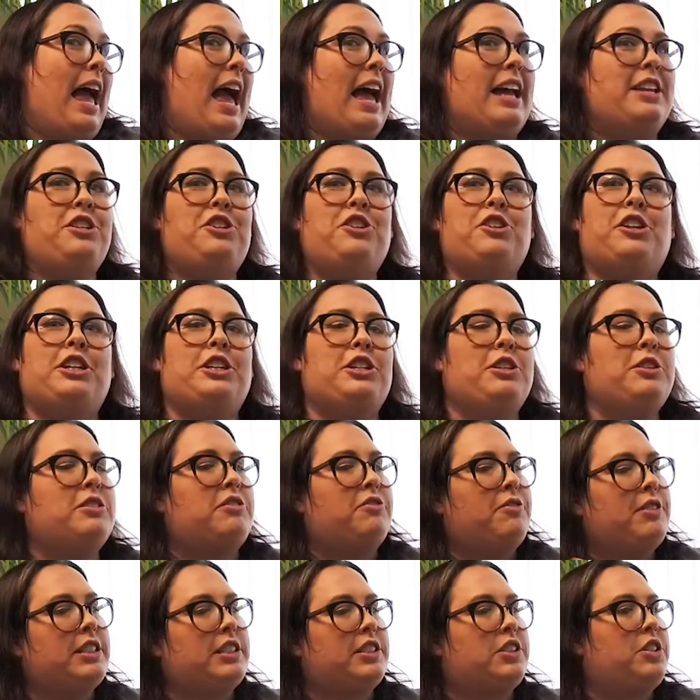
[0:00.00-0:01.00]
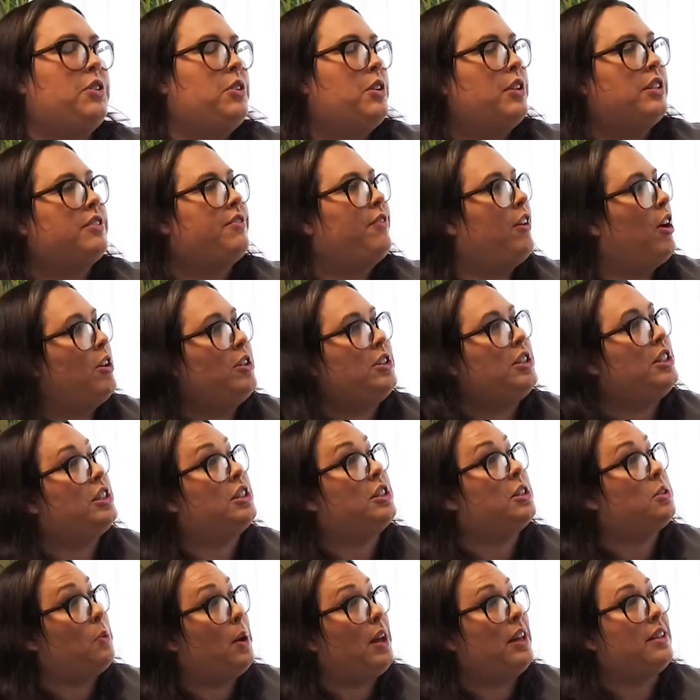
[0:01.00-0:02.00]
And you can use risk to your
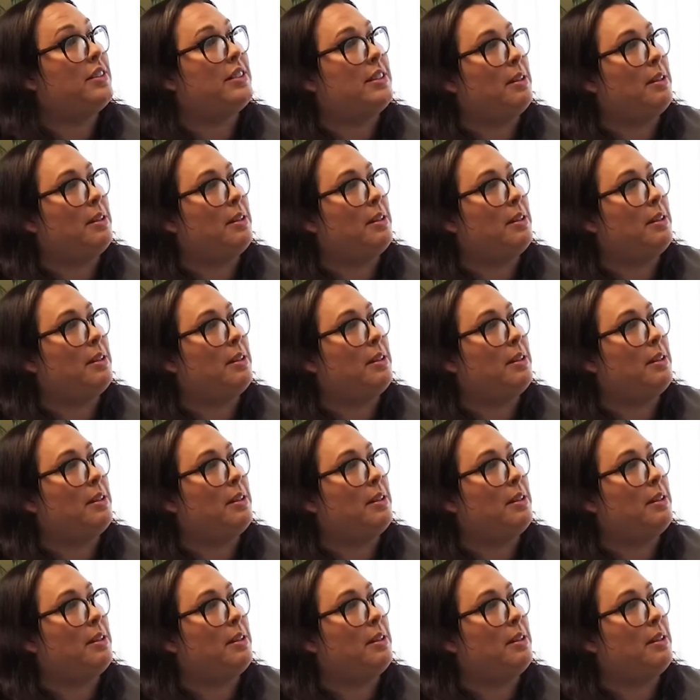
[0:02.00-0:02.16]
advantage as well.